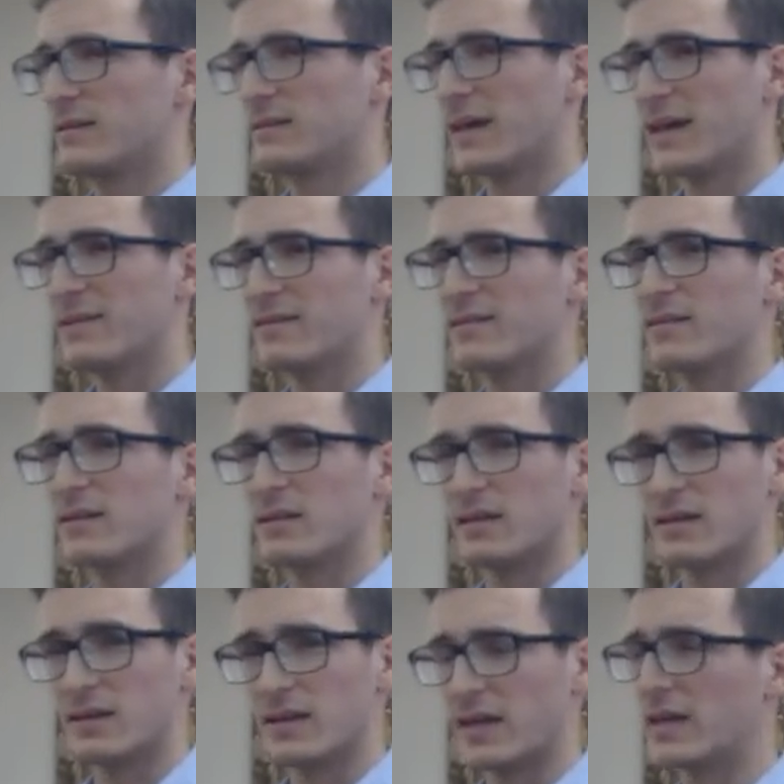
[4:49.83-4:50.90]
Death
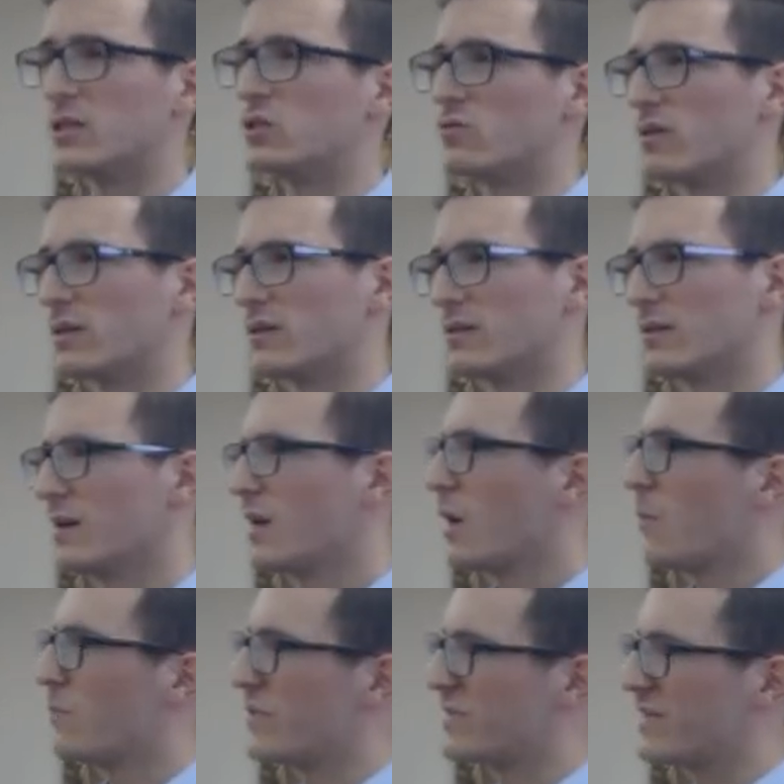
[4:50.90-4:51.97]
is real.
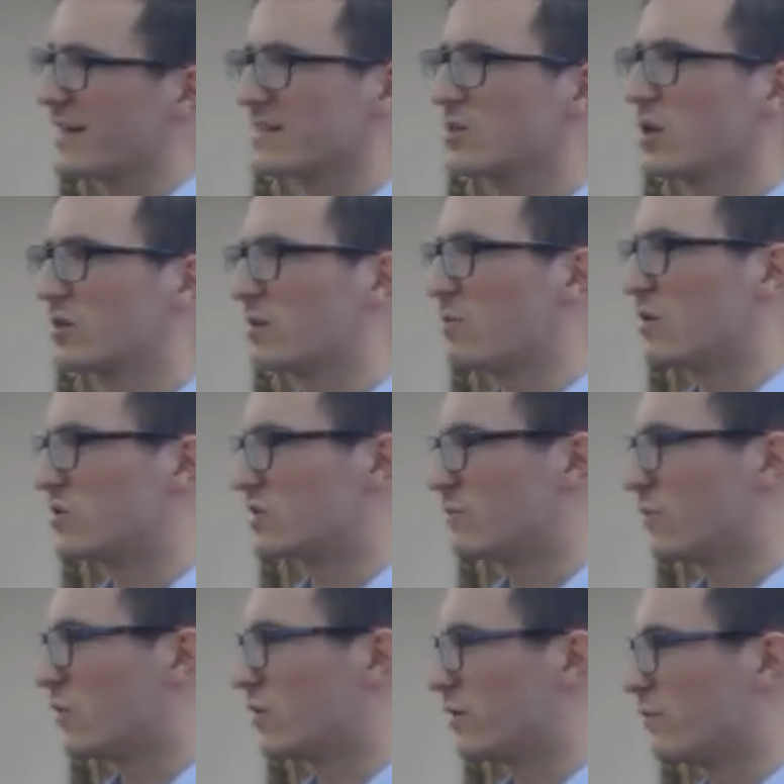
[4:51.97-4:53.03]
But that's not the most
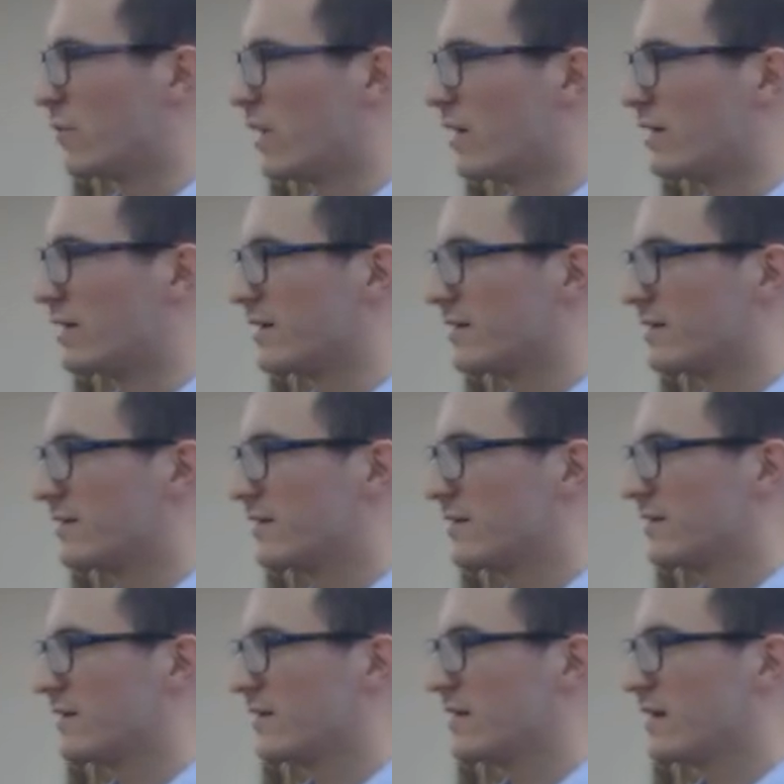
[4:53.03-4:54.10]
important part.
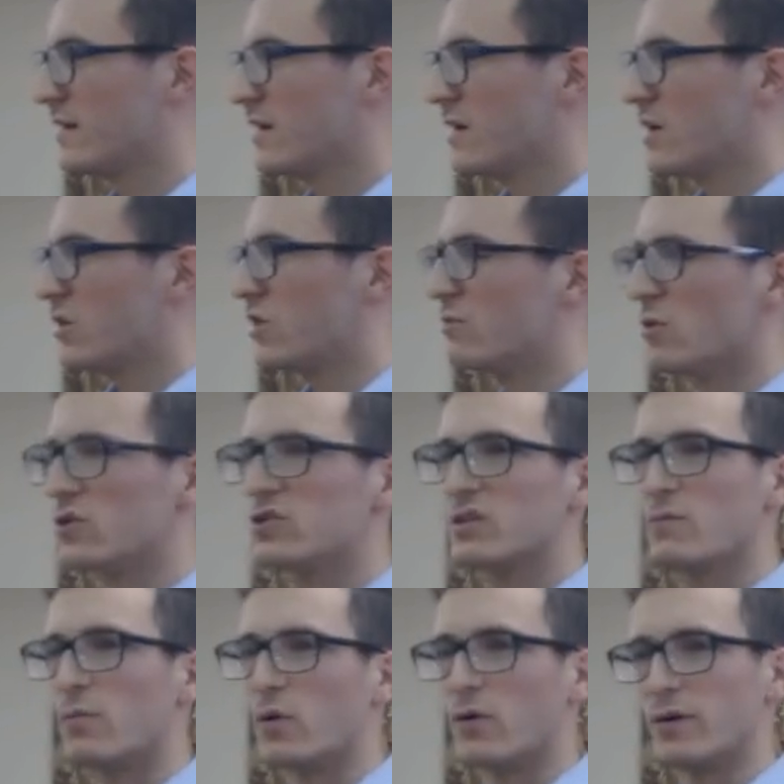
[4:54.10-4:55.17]
The most
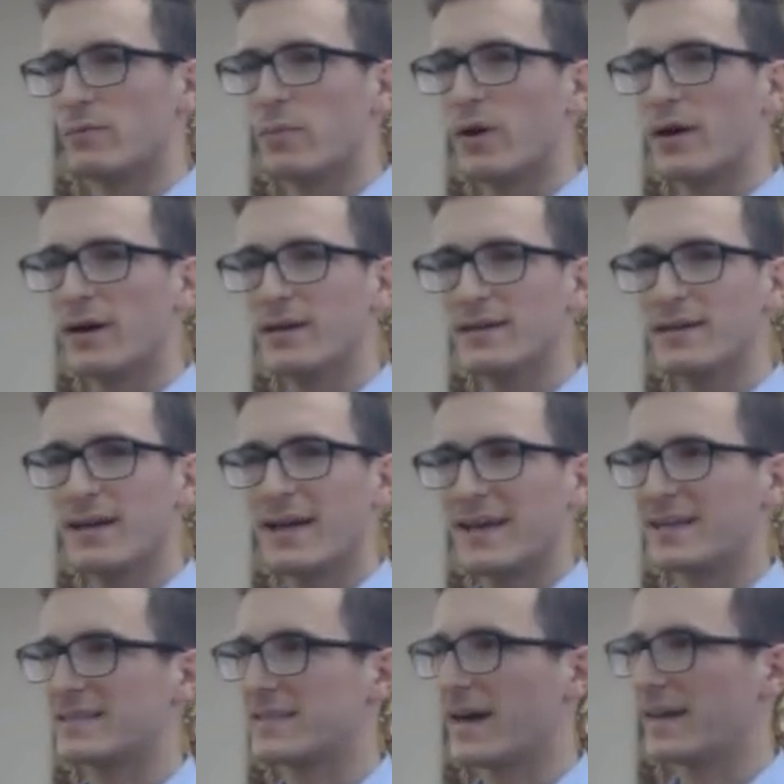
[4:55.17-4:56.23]
important part
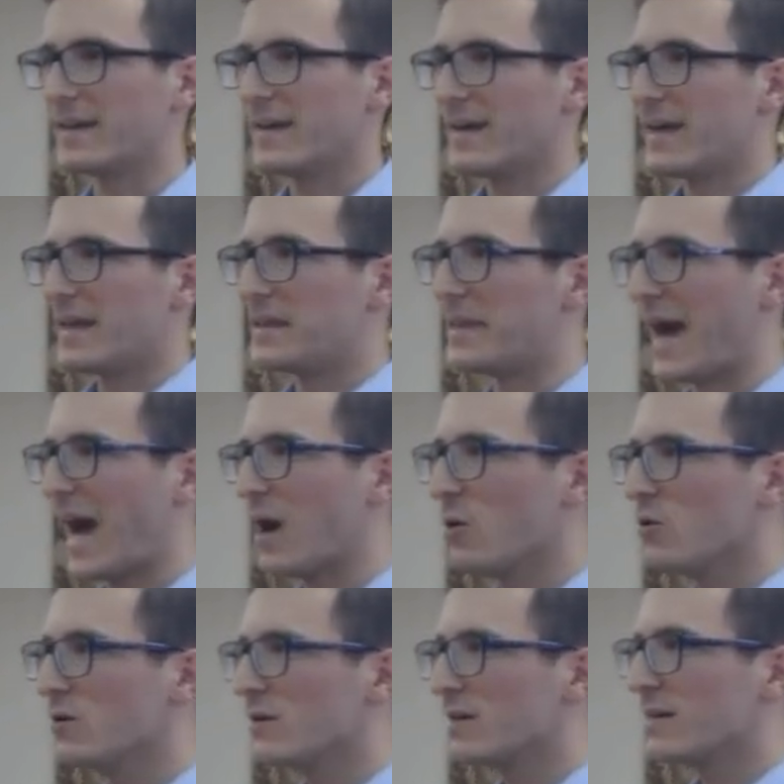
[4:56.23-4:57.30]
is that
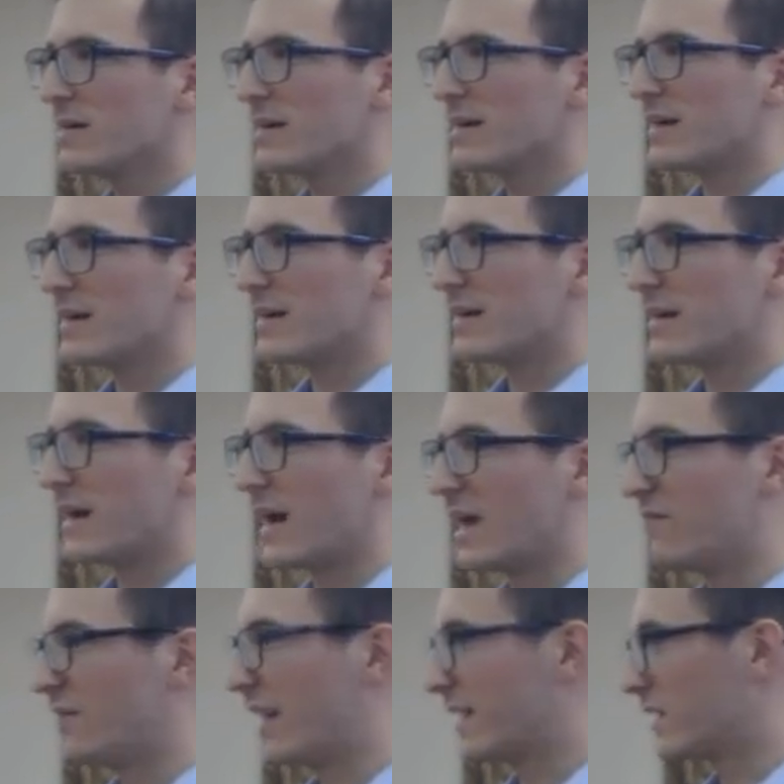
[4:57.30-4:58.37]
now I
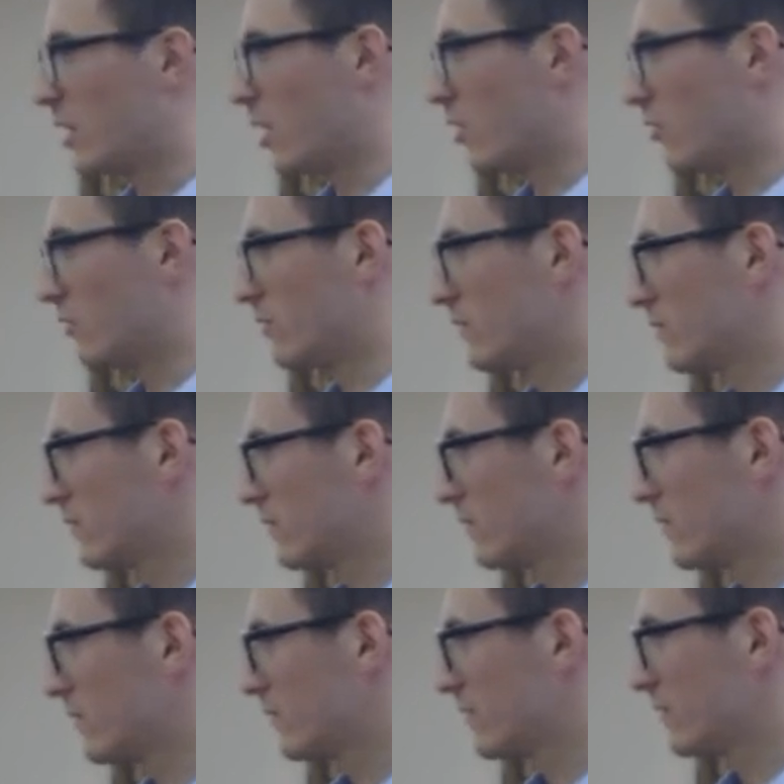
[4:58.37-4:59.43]
have let go.
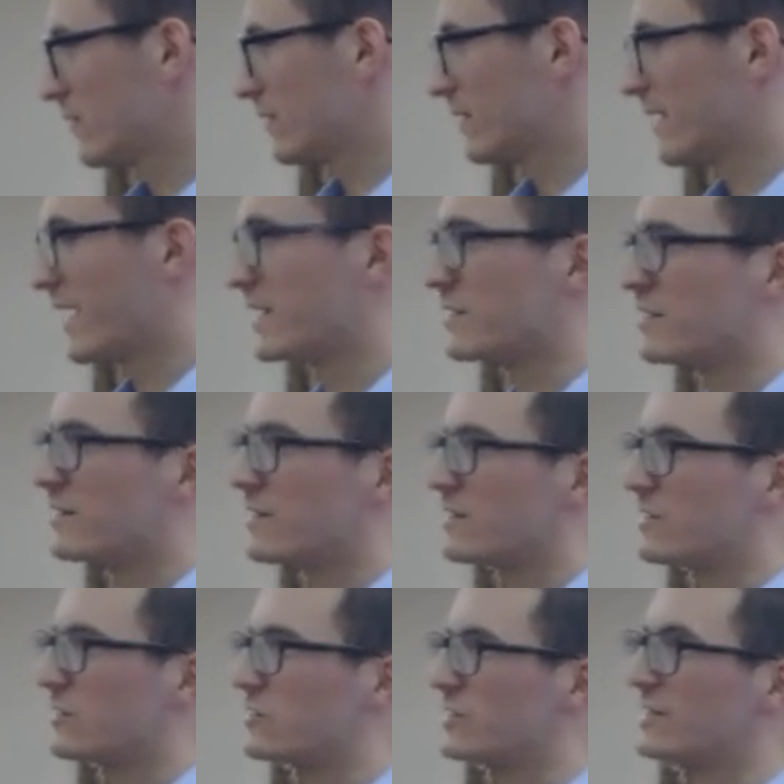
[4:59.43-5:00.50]
And
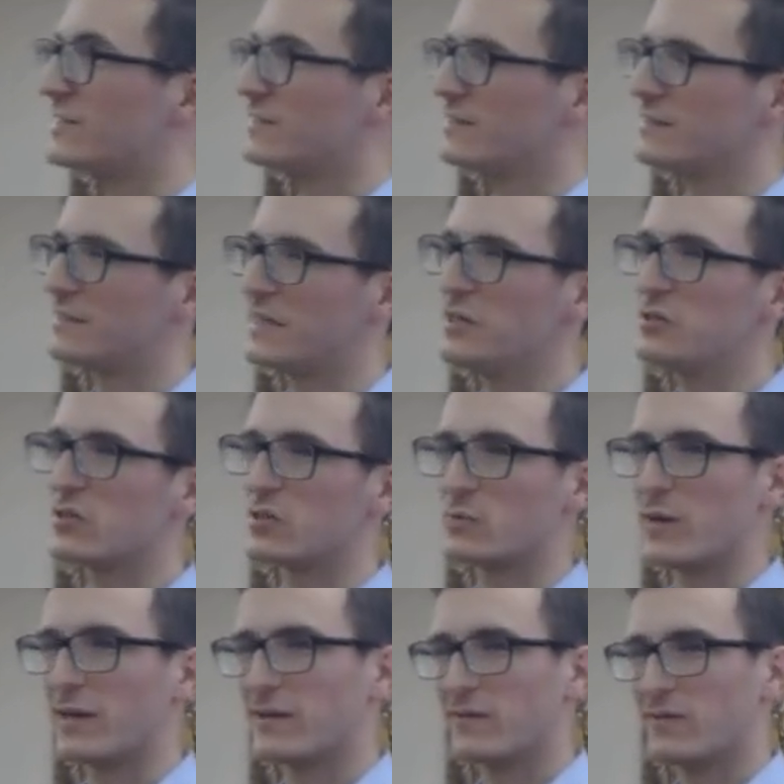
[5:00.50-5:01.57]
she still teaches
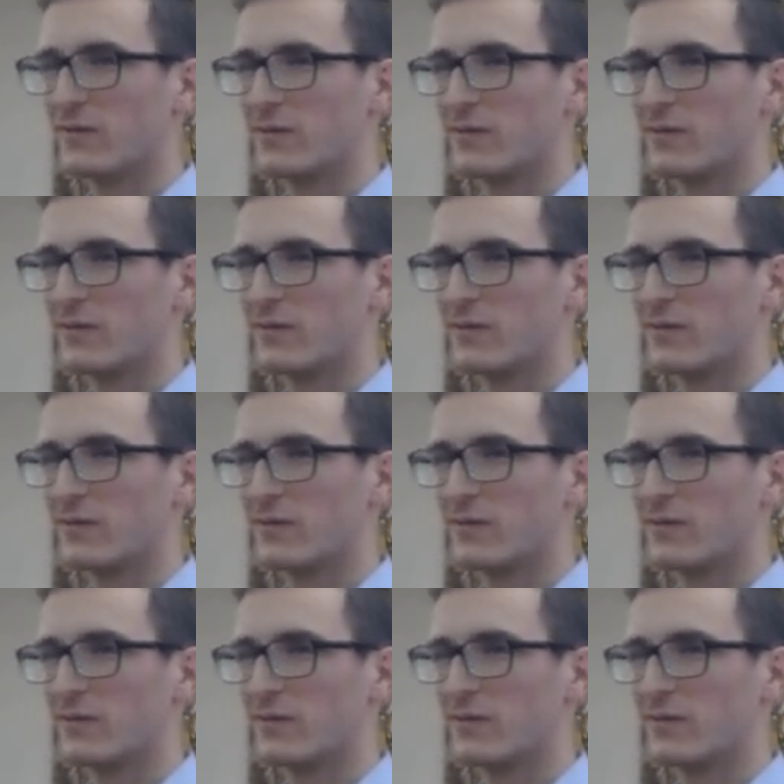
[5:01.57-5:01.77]
me.